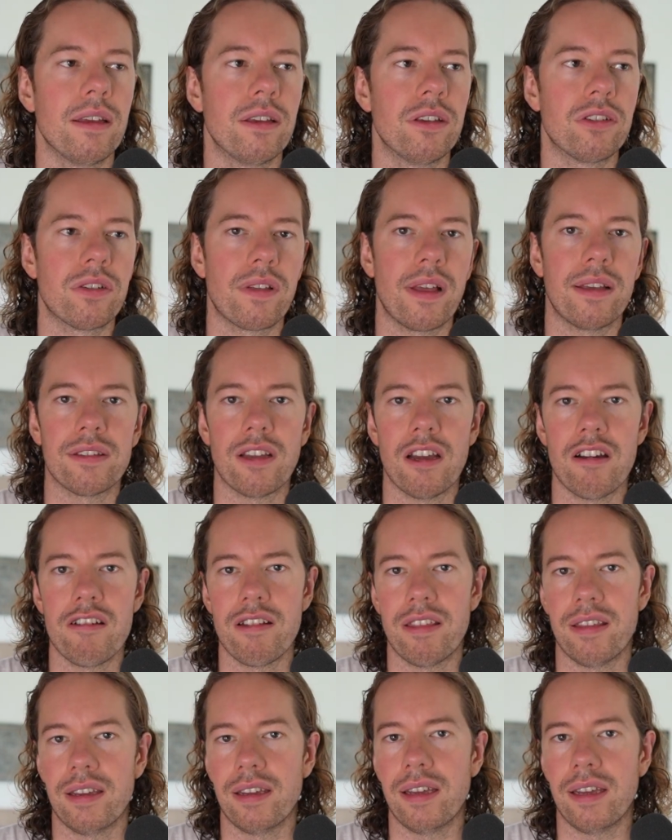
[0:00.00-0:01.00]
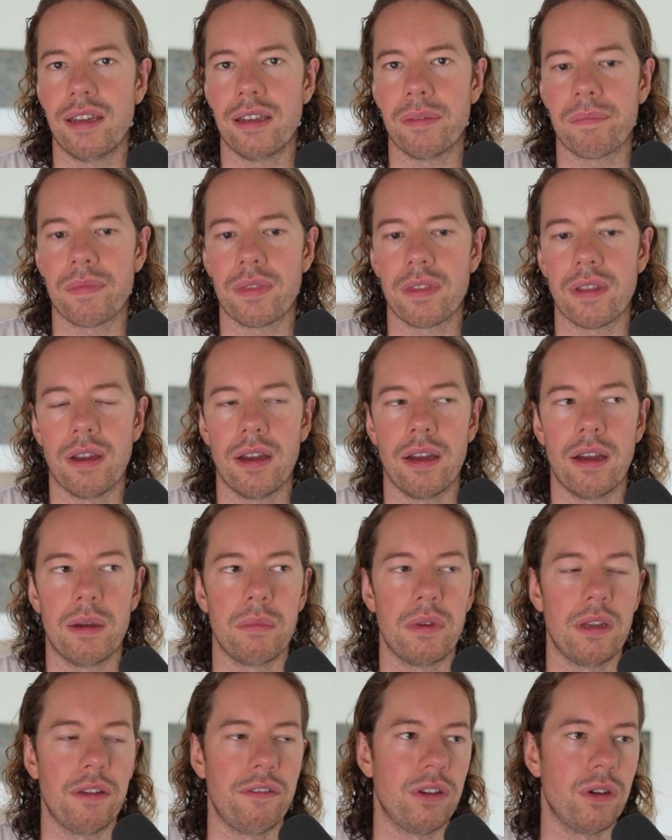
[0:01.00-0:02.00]
So that's current thinking.
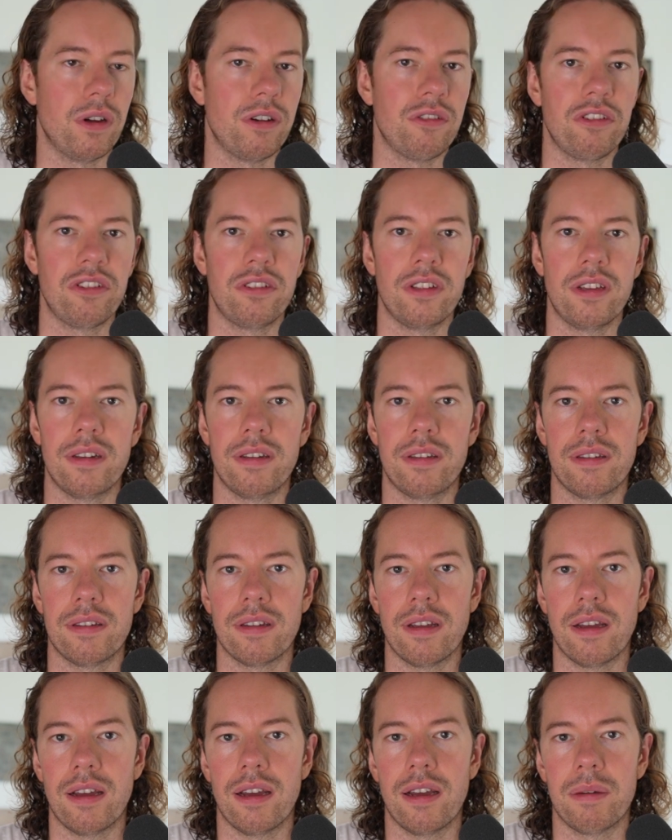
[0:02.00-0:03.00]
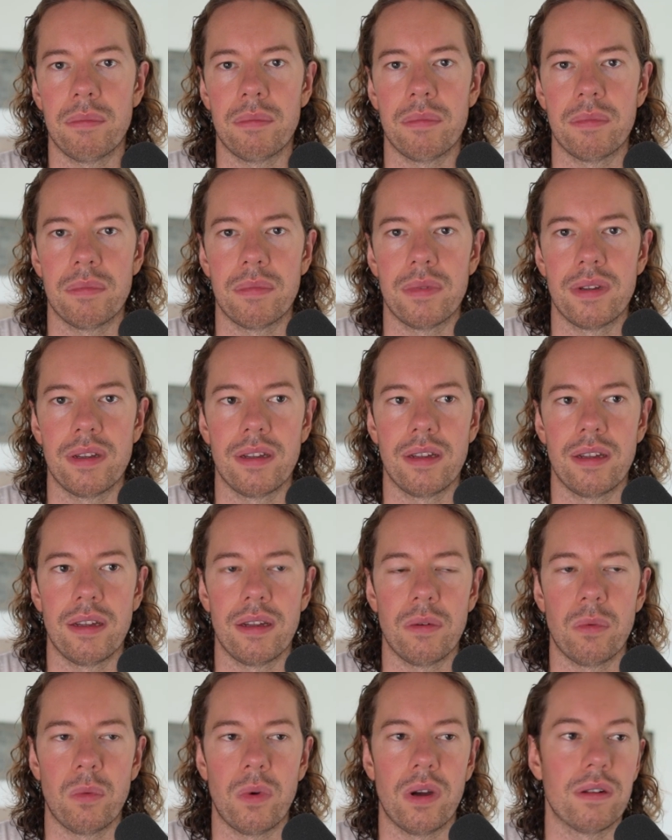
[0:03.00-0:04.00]
If you're interested,
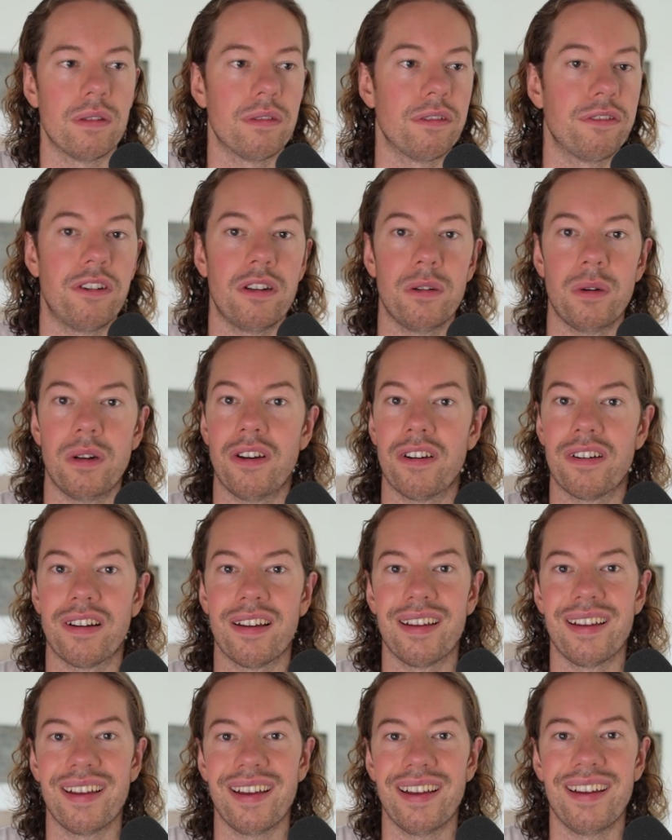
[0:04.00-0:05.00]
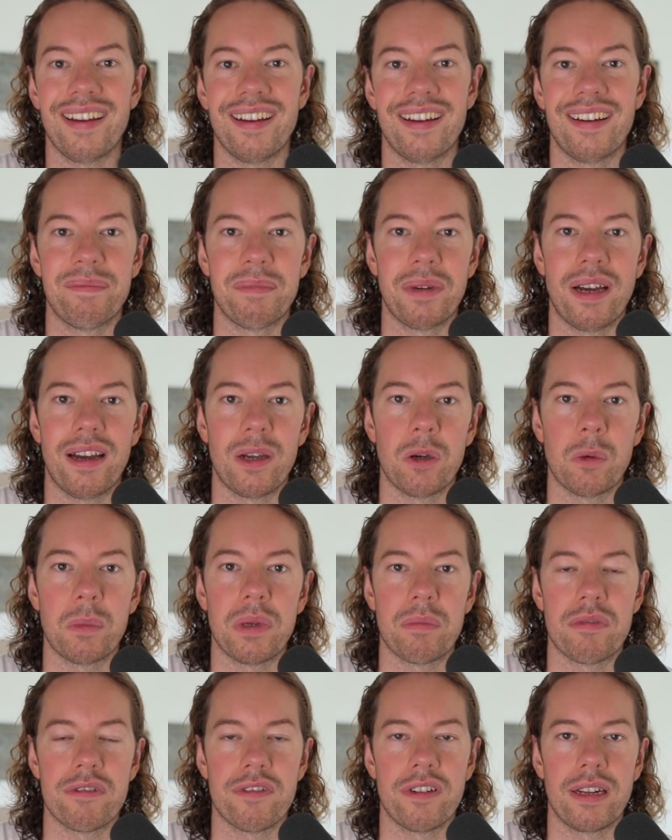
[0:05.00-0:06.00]
follow along. I will be
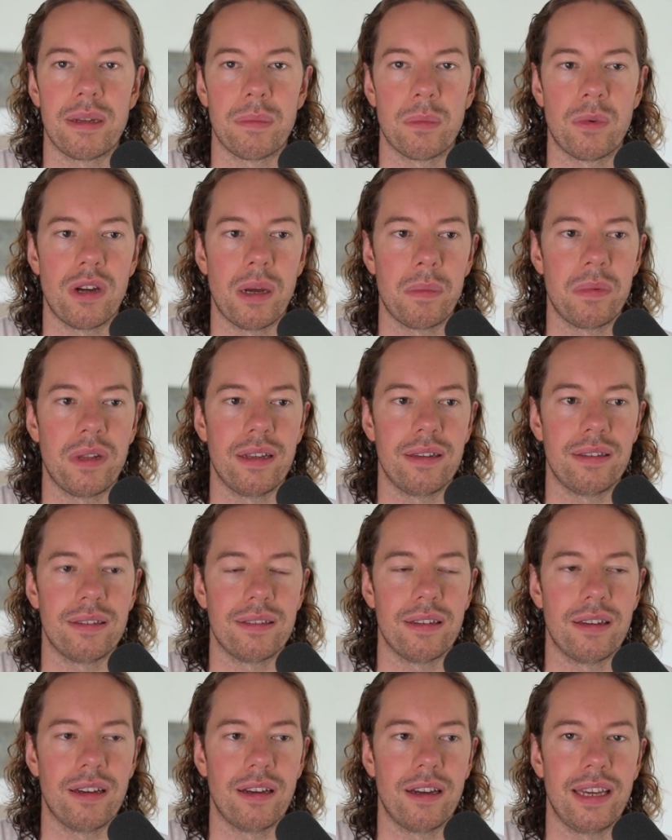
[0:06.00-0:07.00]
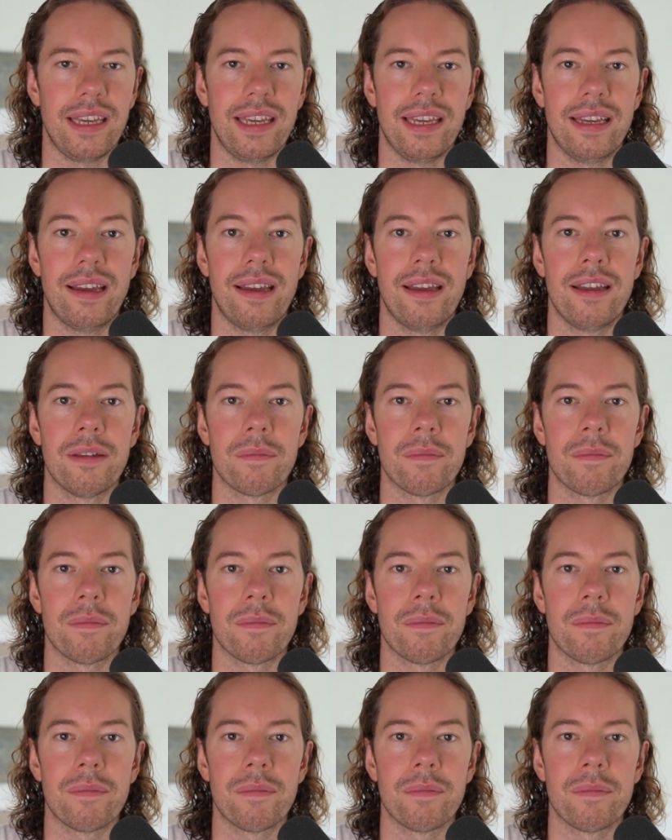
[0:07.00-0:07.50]
providing more updates here.